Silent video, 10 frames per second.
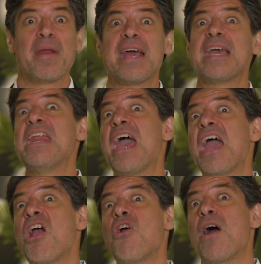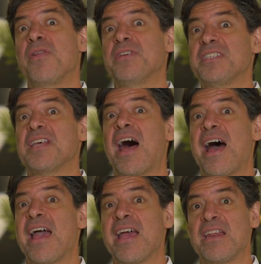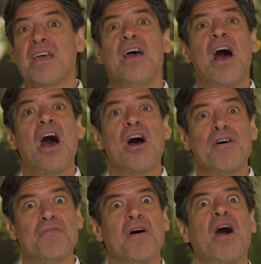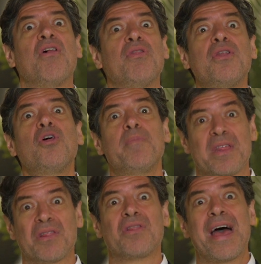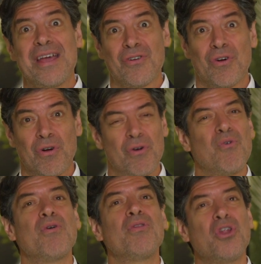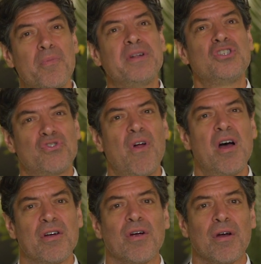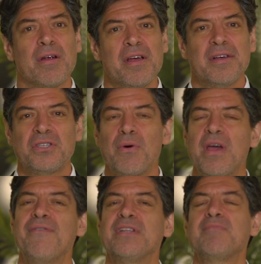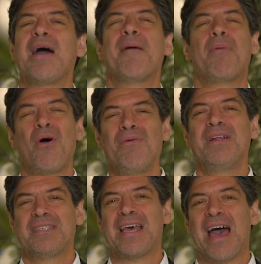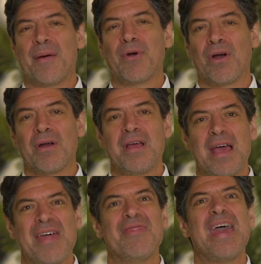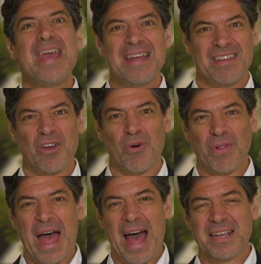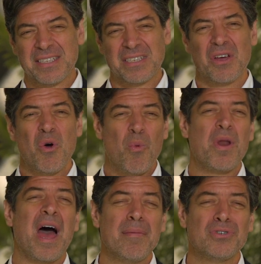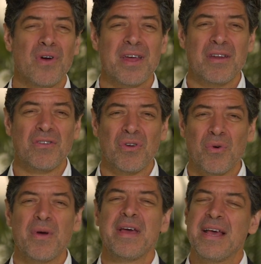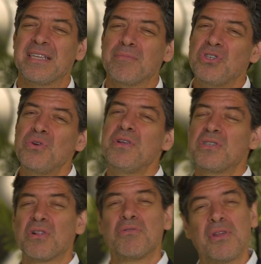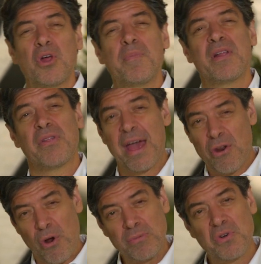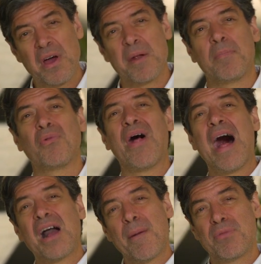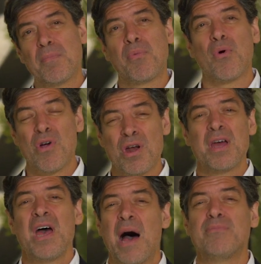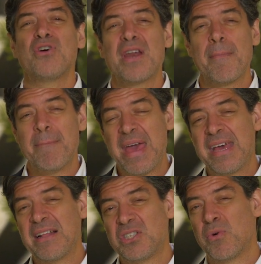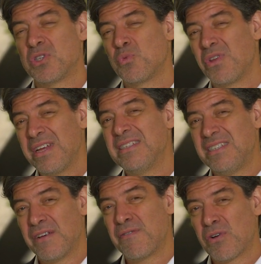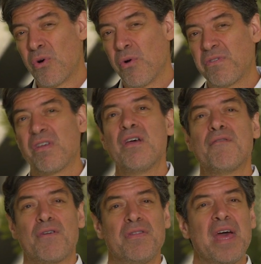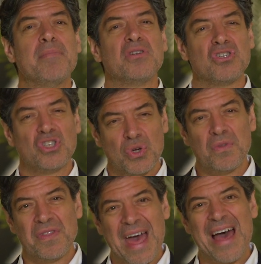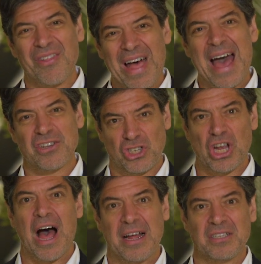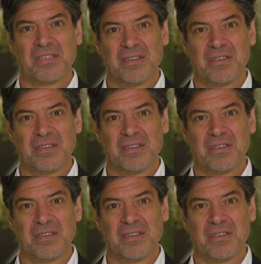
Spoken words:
I can err on the side of a little bit lighter or a little bit stronger. So if it's my opponent's hammer and they get to go last, what I'm trying to do is I'm shooting just a little bit later. I'm trying to block up the board. I'm trying to make it so it's really difficult for them to shoot that last shot.